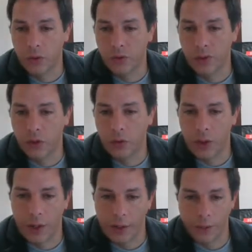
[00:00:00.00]
Let's go
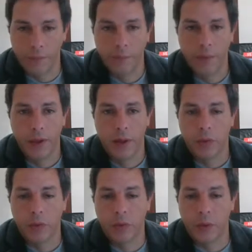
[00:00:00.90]
to the second
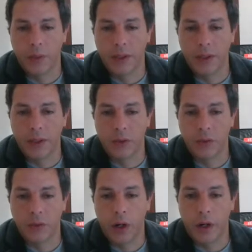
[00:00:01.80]
line.
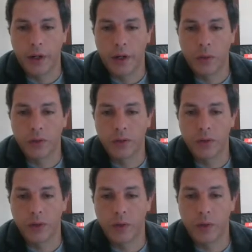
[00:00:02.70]
Probability of
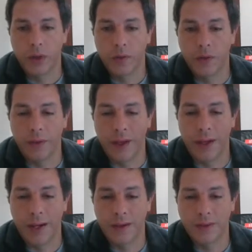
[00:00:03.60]
y equals
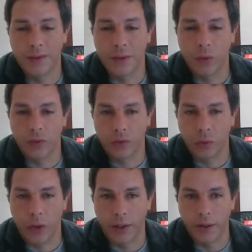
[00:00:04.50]
0 given that
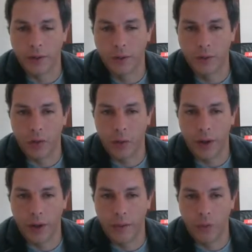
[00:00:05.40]
x equals
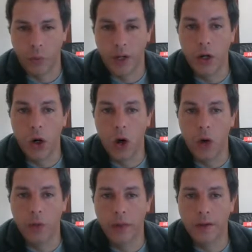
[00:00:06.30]
1. So
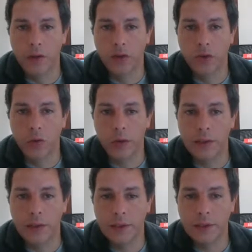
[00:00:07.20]
we know
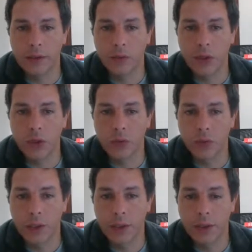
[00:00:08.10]
that the drone
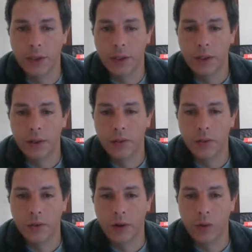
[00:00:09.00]
landed in region
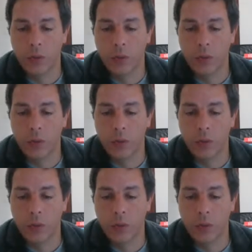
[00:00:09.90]
1.